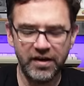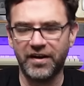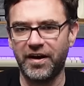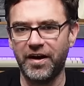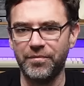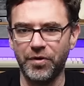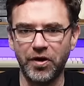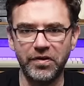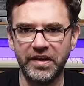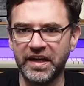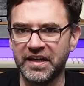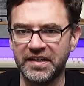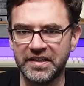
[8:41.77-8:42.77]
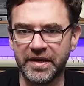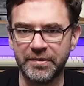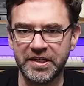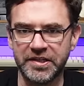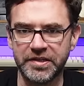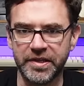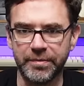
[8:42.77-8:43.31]
I'm only going to
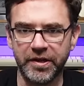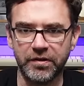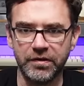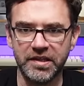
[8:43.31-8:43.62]
damage something on